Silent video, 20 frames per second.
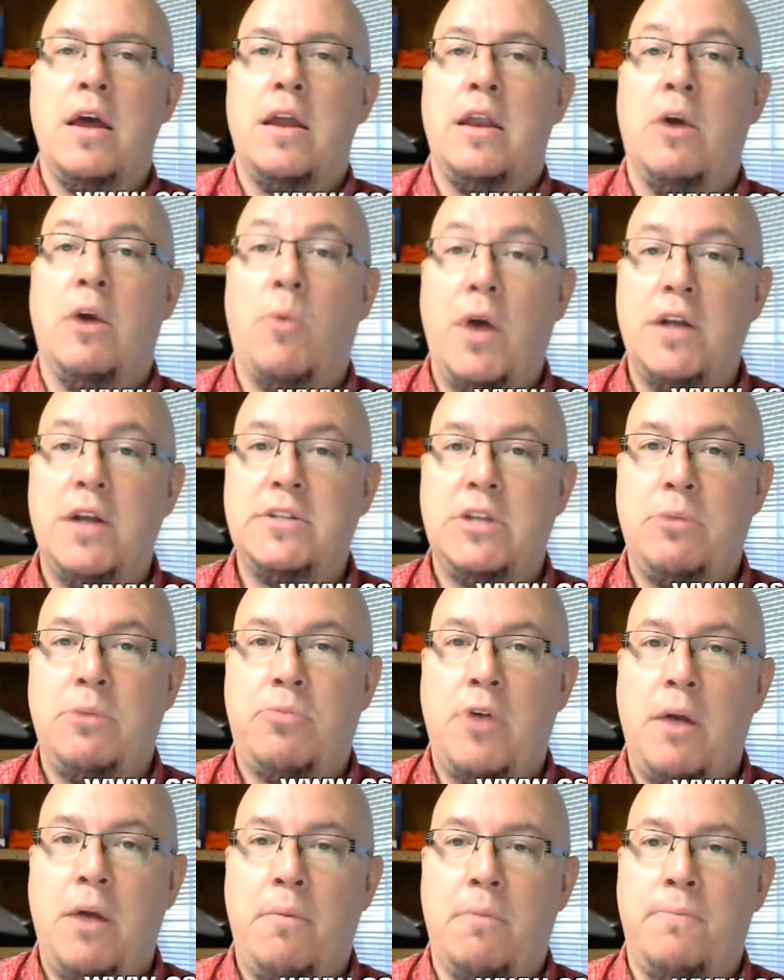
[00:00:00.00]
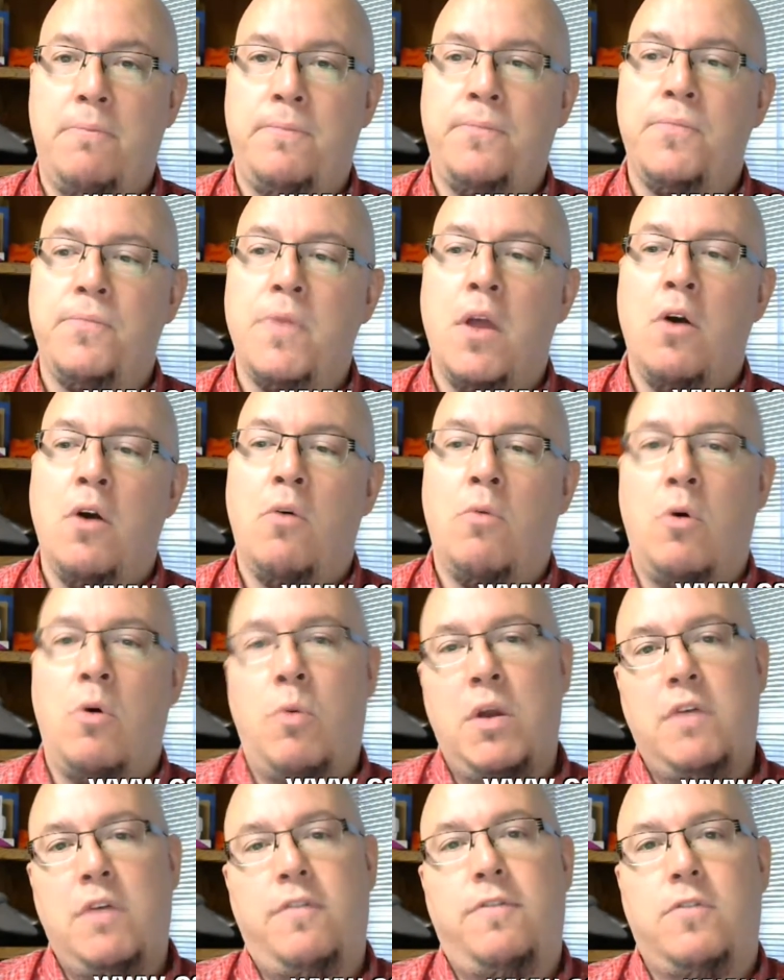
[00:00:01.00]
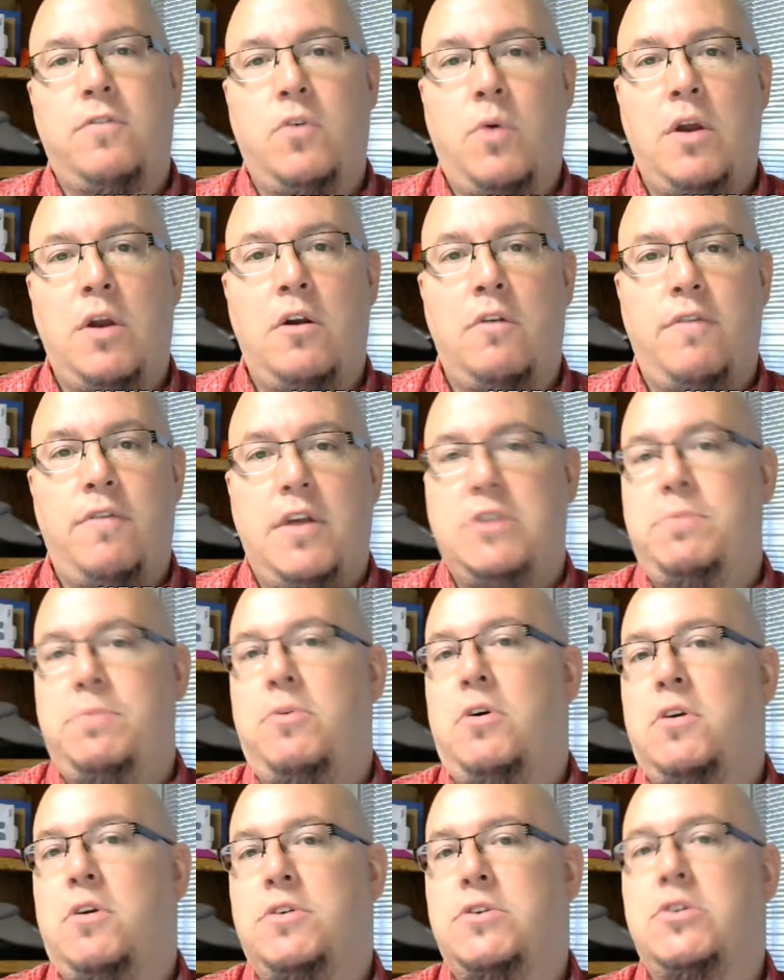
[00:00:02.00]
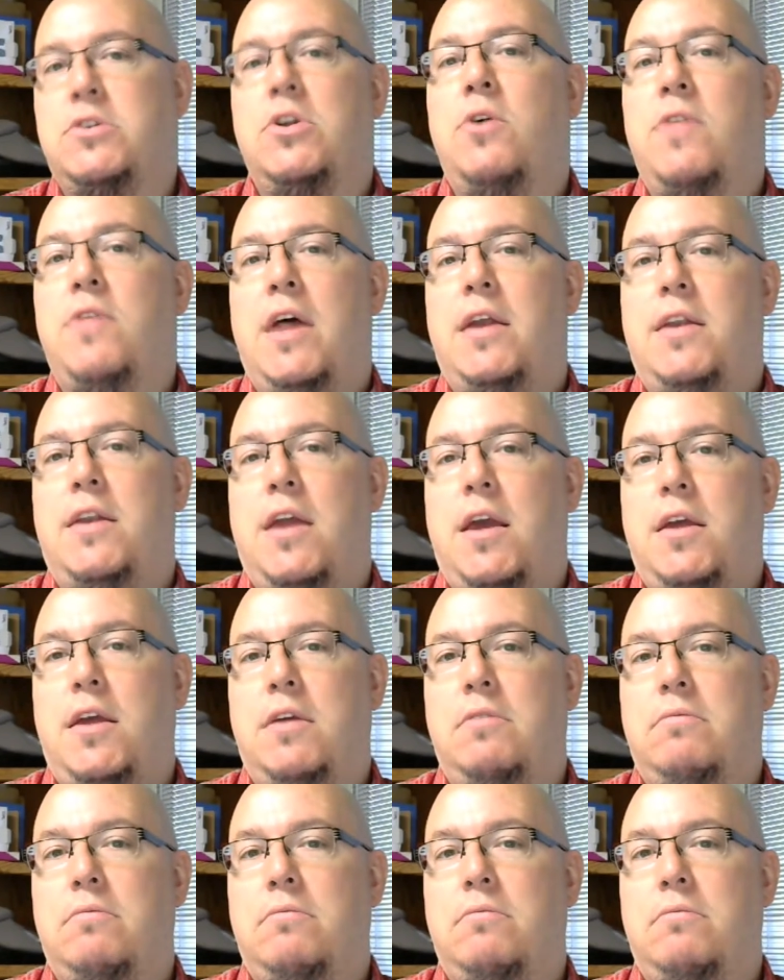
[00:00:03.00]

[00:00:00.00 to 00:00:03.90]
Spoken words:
Now, why is that a problem? Well, what if Twitter or Facebook is slow that day?